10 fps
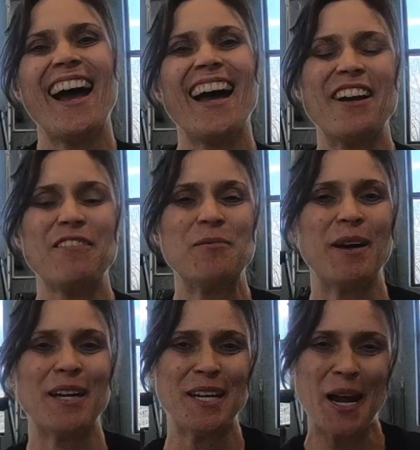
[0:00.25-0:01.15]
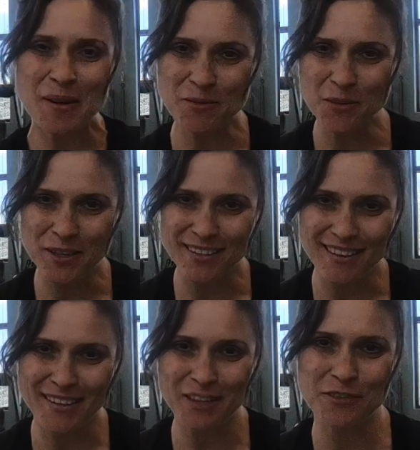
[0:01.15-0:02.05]
Hi everybody, I'm Lori
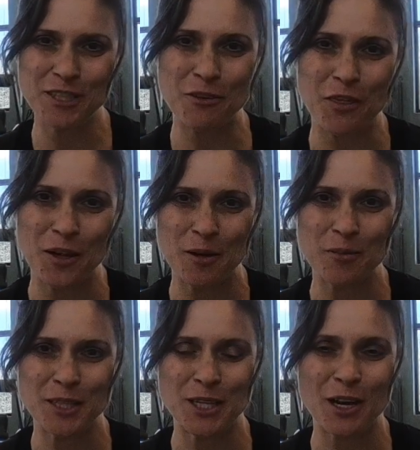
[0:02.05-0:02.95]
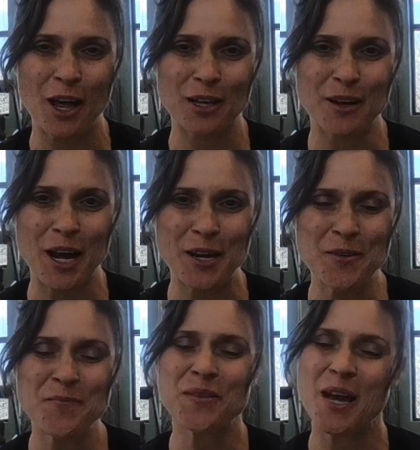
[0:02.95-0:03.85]
Duncan, physical therapist in
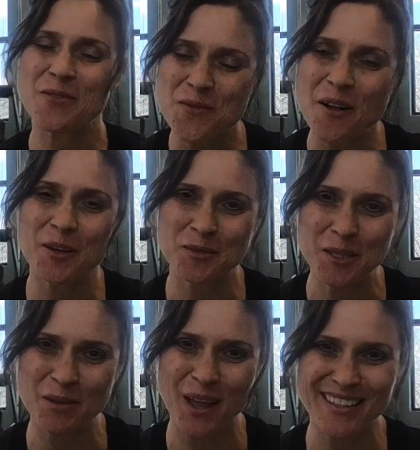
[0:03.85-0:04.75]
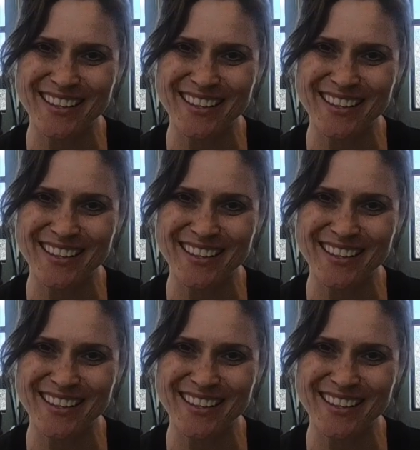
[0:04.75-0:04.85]
Colorado, and welcome to Blog